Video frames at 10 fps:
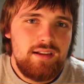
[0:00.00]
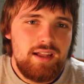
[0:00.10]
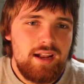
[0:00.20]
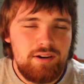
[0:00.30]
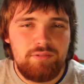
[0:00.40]

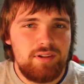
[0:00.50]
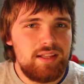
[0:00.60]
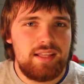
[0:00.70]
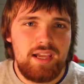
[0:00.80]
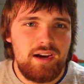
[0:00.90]
And I don't
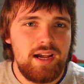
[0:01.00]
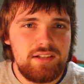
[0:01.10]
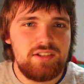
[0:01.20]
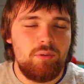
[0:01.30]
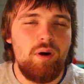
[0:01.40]
really care.
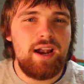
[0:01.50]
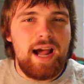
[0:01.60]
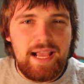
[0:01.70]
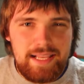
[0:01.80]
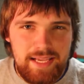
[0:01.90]
What
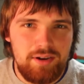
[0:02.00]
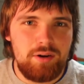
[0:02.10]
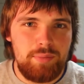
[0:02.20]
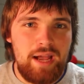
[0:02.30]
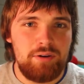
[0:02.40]
I care
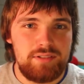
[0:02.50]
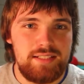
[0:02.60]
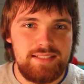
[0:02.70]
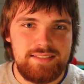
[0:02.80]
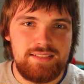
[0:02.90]

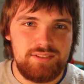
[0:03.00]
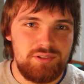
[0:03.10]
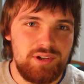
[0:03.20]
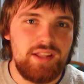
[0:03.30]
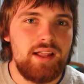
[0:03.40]
about is the
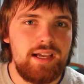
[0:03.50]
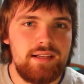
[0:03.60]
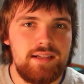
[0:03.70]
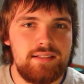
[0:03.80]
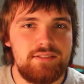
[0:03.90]
storyline.
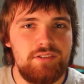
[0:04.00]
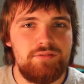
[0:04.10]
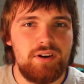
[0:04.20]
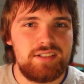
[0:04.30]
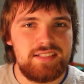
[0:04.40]
And so
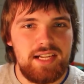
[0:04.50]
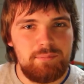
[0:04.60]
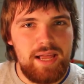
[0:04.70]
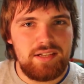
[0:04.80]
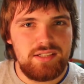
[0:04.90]
far it's
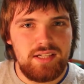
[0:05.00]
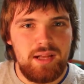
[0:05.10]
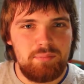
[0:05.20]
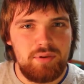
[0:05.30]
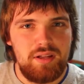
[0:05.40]
not matching
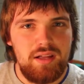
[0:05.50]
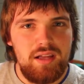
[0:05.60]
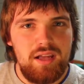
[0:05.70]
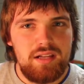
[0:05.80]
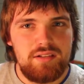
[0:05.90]
up
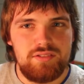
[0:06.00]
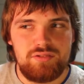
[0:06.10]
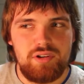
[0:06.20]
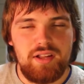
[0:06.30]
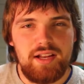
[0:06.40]
to the
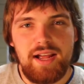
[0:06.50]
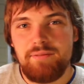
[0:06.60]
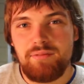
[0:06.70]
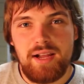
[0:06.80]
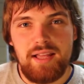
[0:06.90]
storyline
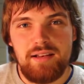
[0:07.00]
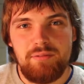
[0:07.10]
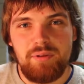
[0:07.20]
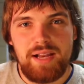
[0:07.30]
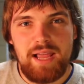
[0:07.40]
I've read,
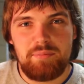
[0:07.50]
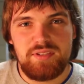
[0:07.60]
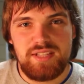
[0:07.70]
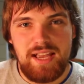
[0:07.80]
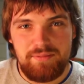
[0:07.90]
what
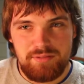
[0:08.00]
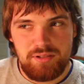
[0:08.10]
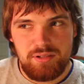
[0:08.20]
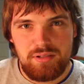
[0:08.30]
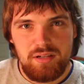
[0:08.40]
happens
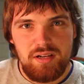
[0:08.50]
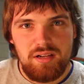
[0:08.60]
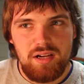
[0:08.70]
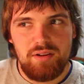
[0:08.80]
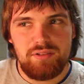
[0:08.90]
after
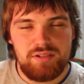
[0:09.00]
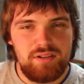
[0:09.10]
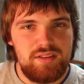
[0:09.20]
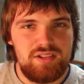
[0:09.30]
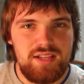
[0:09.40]

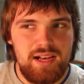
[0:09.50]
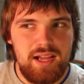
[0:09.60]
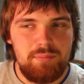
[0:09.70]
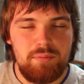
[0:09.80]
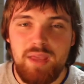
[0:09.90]
Return of the
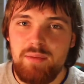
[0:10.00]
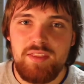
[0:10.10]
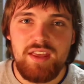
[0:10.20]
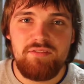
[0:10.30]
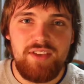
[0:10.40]
Jedi, but
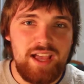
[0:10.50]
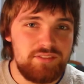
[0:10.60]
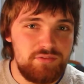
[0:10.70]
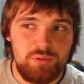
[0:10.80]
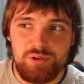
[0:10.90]
maybe they
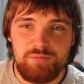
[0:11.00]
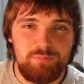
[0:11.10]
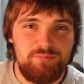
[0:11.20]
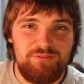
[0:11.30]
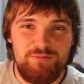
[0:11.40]
fast forward
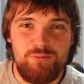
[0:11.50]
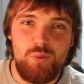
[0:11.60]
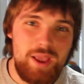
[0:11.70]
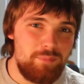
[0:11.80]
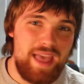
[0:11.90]

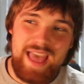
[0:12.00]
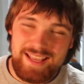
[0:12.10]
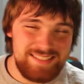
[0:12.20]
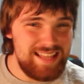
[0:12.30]
way past